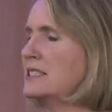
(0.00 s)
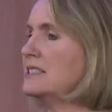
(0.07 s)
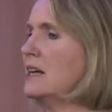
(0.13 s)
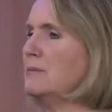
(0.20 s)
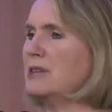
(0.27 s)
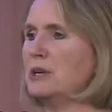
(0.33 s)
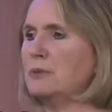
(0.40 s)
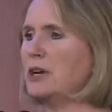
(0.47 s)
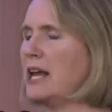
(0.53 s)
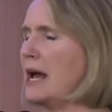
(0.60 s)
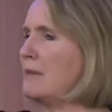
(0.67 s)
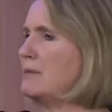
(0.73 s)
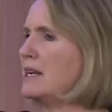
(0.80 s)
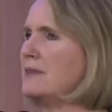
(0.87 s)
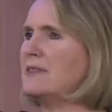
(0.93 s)
something would
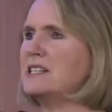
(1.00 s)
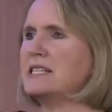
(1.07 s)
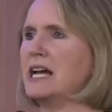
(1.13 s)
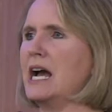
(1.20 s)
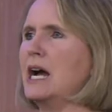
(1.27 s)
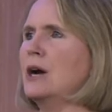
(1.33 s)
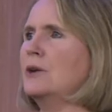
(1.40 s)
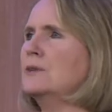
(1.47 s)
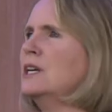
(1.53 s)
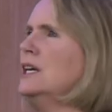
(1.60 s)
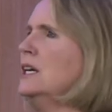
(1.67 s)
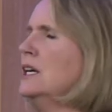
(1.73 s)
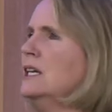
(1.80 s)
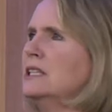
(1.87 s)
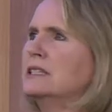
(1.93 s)
happen in the town,
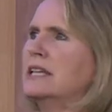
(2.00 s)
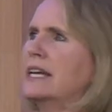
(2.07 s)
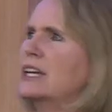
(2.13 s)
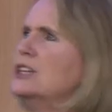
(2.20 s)
like